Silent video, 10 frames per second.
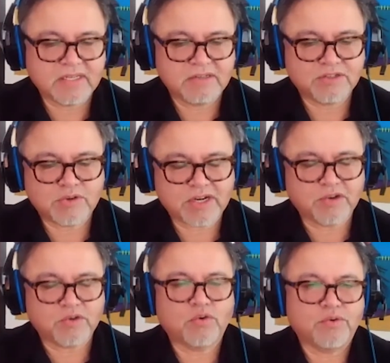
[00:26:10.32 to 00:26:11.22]
struck a
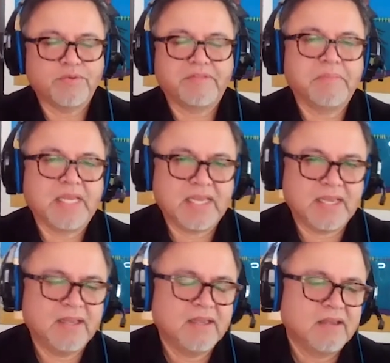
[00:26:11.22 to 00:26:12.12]
chord with
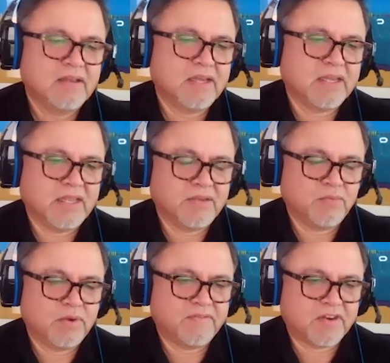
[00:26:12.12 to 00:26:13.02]
me in
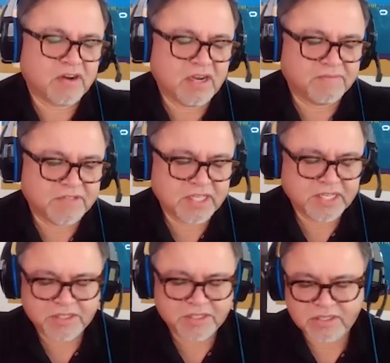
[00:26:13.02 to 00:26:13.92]
one of our
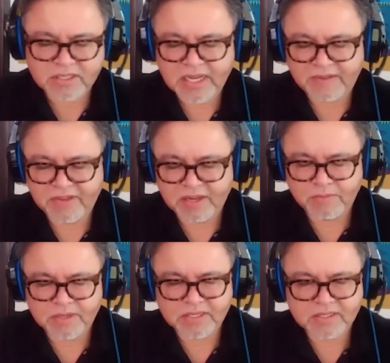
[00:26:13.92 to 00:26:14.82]
conversations, AV,
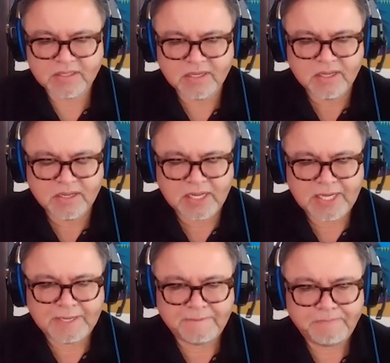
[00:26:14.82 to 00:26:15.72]
was
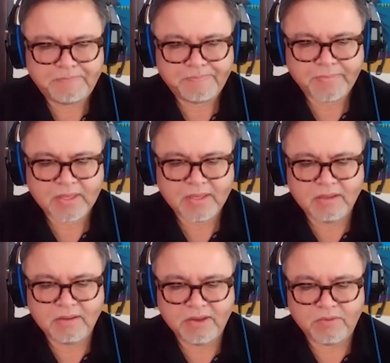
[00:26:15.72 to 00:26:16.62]

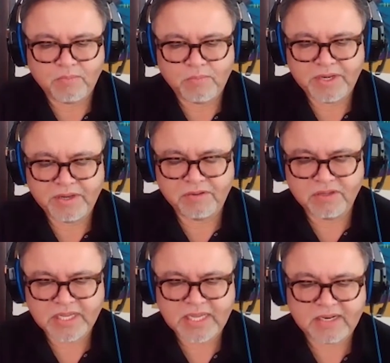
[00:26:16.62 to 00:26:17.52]
when you
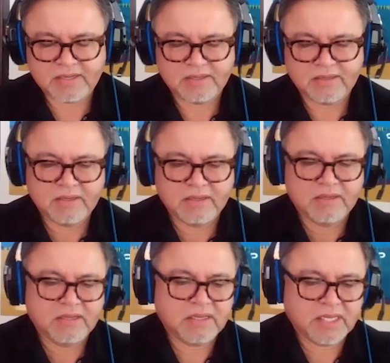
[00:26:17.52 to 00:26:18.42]
look at
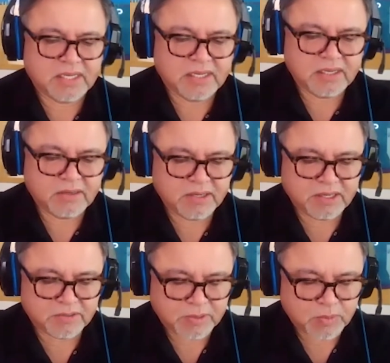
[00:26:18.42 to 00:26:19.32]

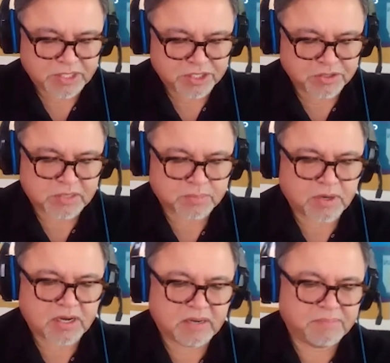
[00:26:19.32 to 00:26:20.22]
what you just
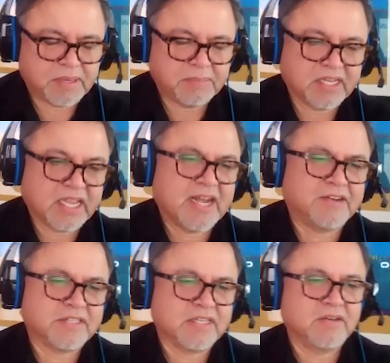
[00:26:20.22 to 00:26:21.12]
brought up, public
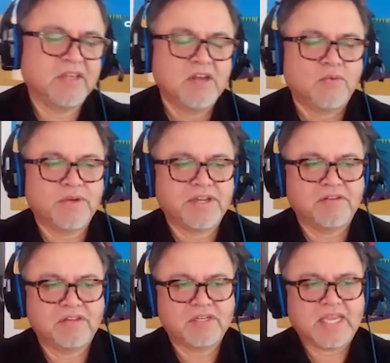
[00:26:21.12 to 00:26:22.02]
housing, when you
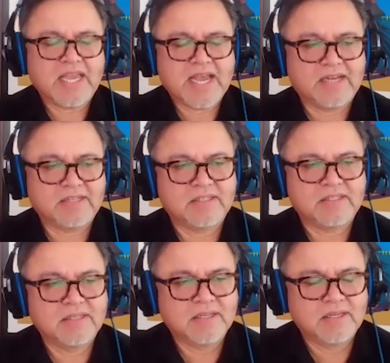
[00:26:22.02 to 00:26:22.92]
look at
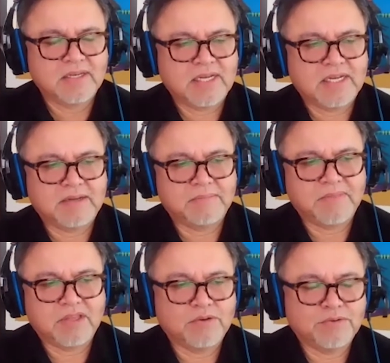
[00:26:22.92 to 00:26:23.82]

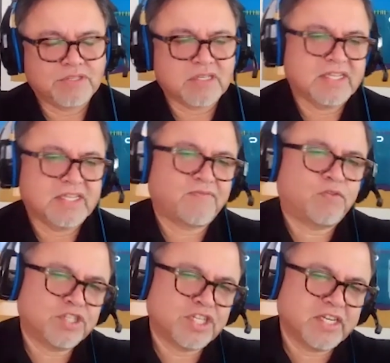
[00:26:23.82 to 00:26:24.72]
those less
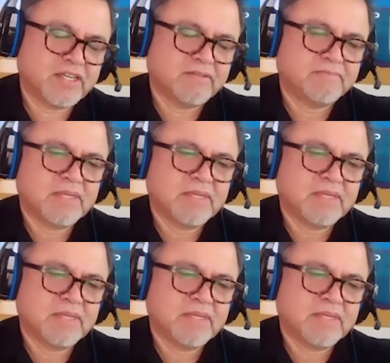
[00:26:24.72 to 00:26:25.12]
fortunate,